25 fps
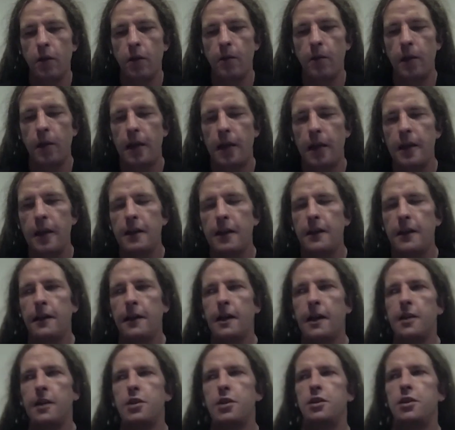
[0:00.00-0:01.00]
My
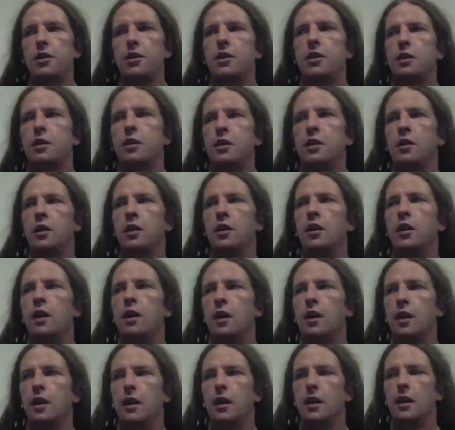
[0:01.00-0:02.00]
inclination
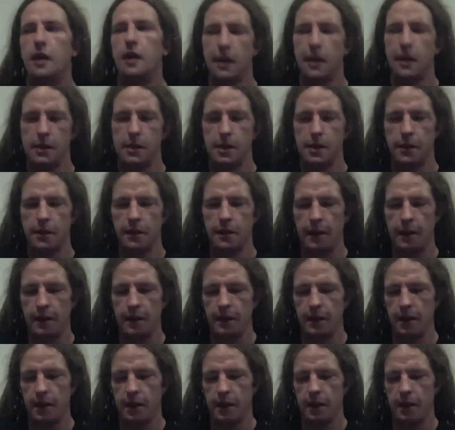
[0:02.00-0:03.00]
is to
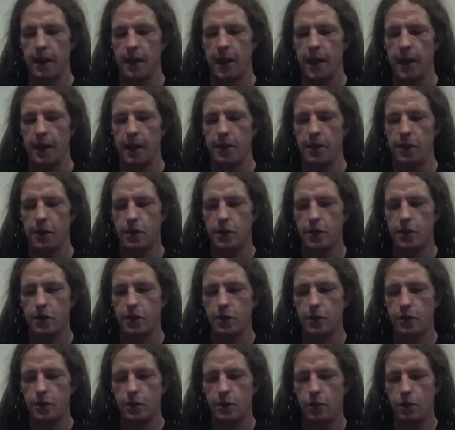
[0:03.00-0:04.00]
think that yes,
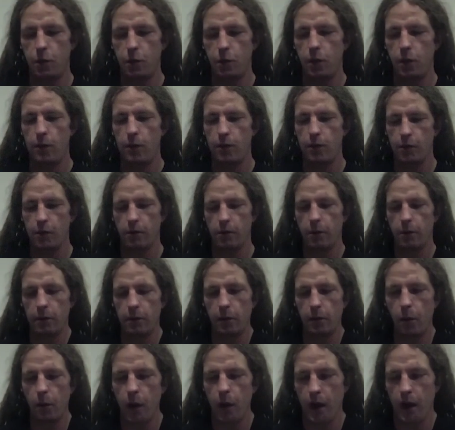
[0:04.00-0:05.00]
we
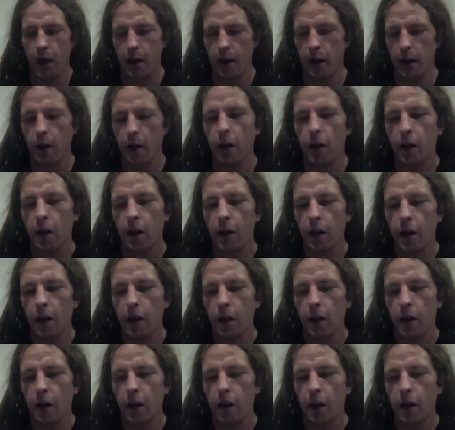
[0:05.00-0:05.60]
probably will.